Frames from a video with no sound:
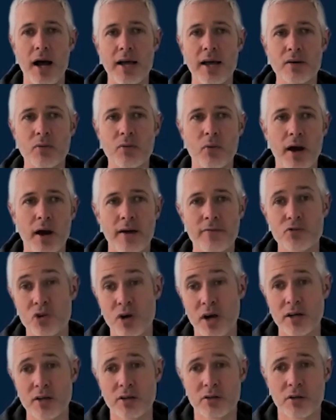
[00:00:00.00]
I think what I've
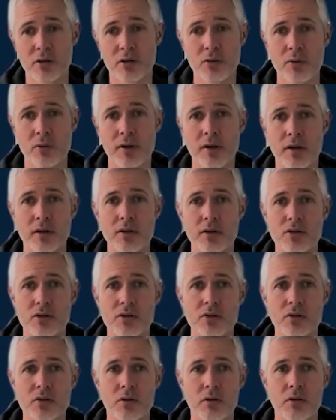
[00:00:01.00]
tried to do
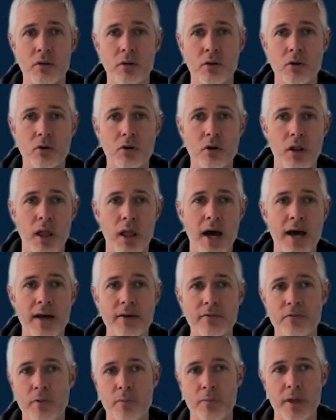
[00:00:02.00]
is learn a
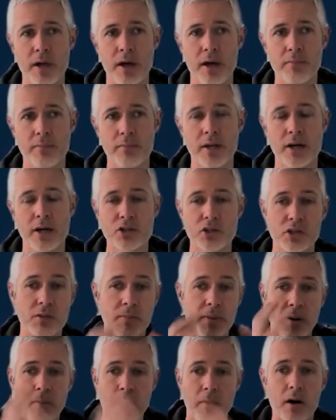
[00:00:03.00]
lot from them, not just
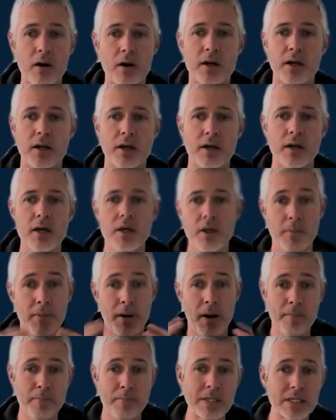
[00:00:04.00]
about marketing, but
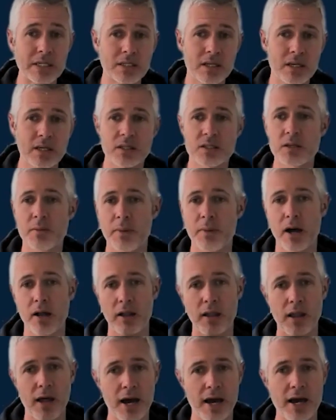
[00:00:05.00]
about business,
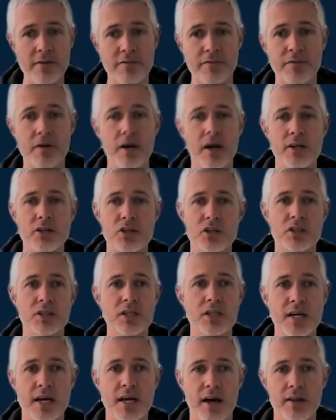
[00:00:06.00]
about life, and just
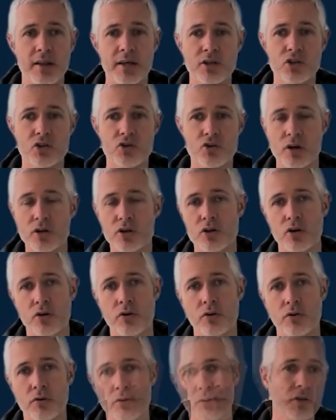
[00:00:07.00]
seeing how they
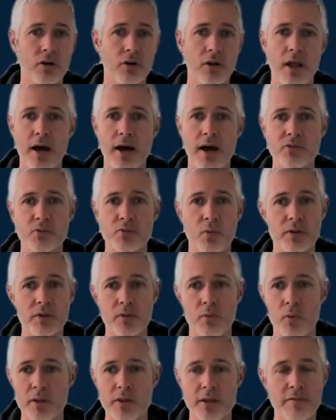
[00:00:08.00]
structure their lives,
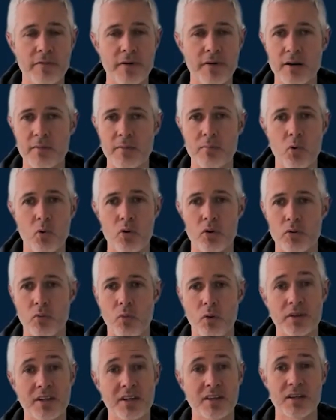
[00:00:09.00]
what they find important,
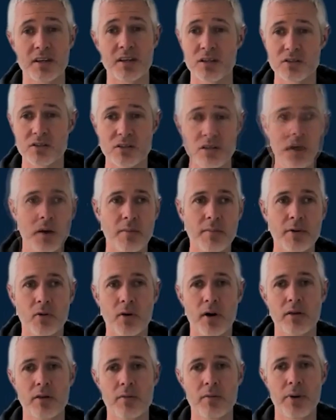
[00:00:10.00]
what they think is coming
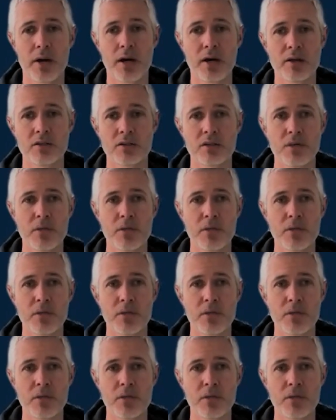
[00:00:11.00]
around the bend.